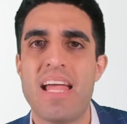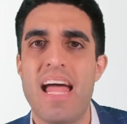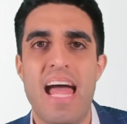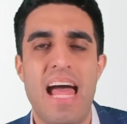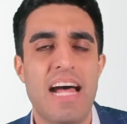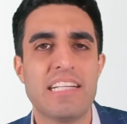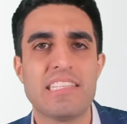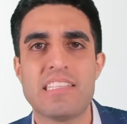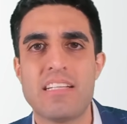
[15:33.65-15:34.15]

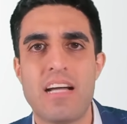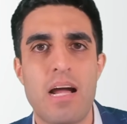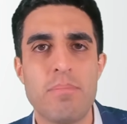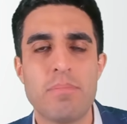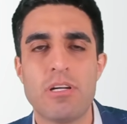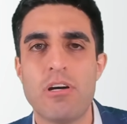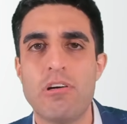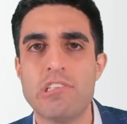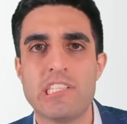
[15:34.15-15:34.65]
as
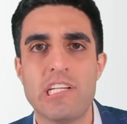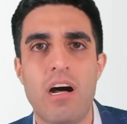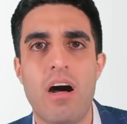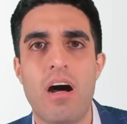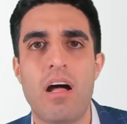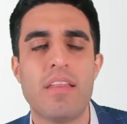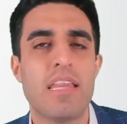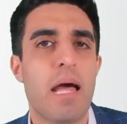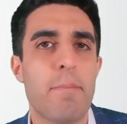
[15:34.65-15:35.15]
time goes
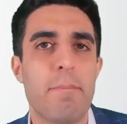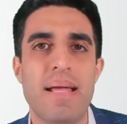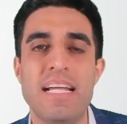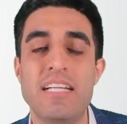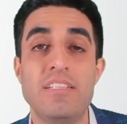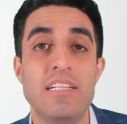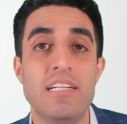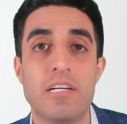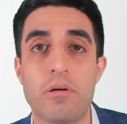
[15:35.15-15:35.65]
on, that may
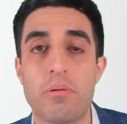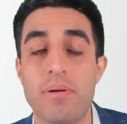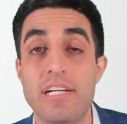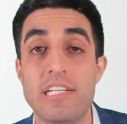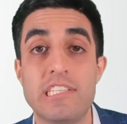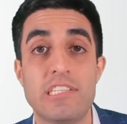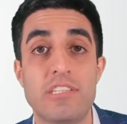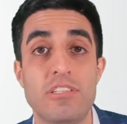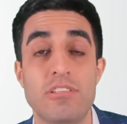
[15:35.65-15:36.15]

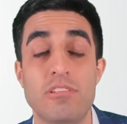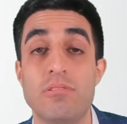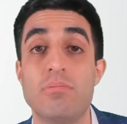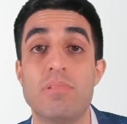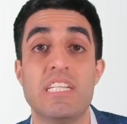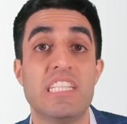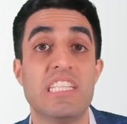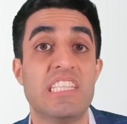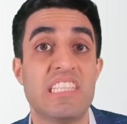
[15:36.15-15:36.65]
decrease to
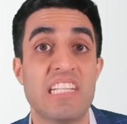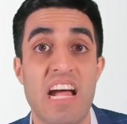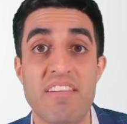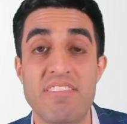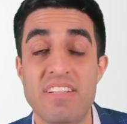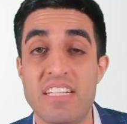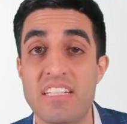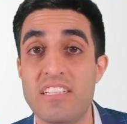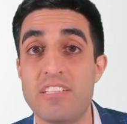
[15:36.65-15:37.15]

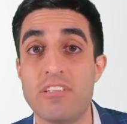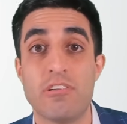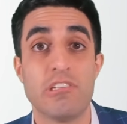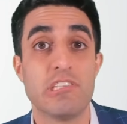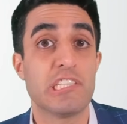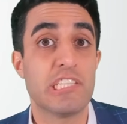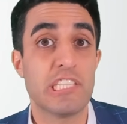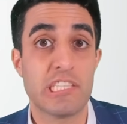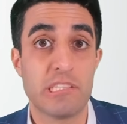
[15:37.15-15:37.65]
7 or
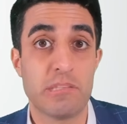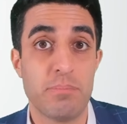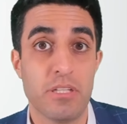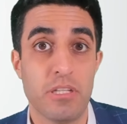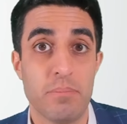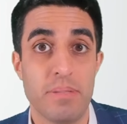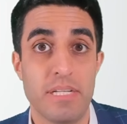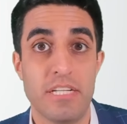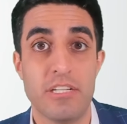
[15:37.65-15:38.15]
6
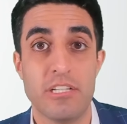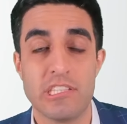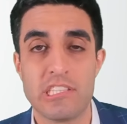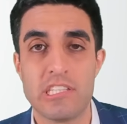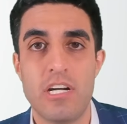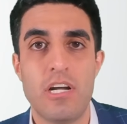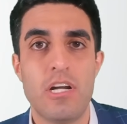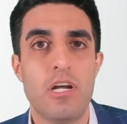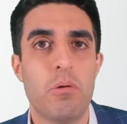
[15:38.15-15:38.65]
millimeters,
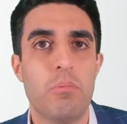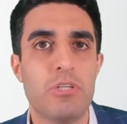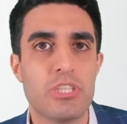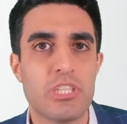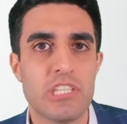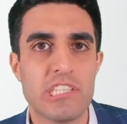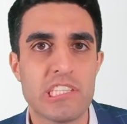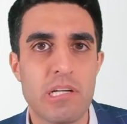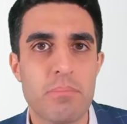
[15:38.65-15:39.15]
which
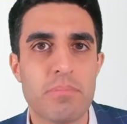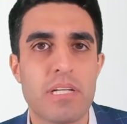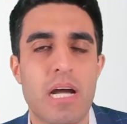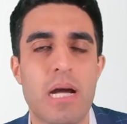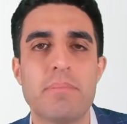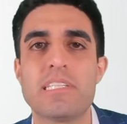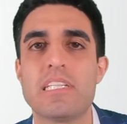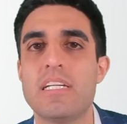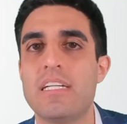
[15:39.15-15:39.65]
can
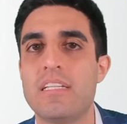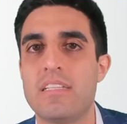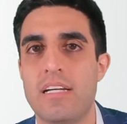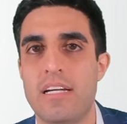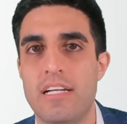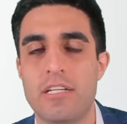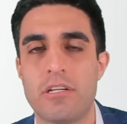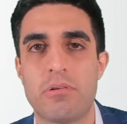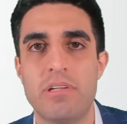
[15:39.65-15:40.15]
sometimes lead to
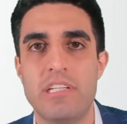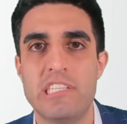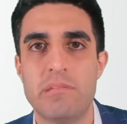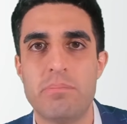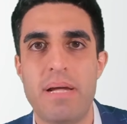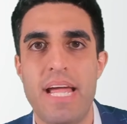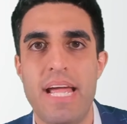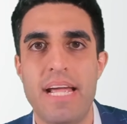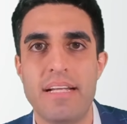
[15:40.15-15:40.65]
increased
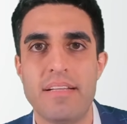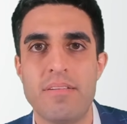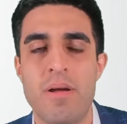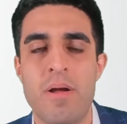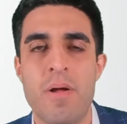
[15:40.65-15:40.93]
pain.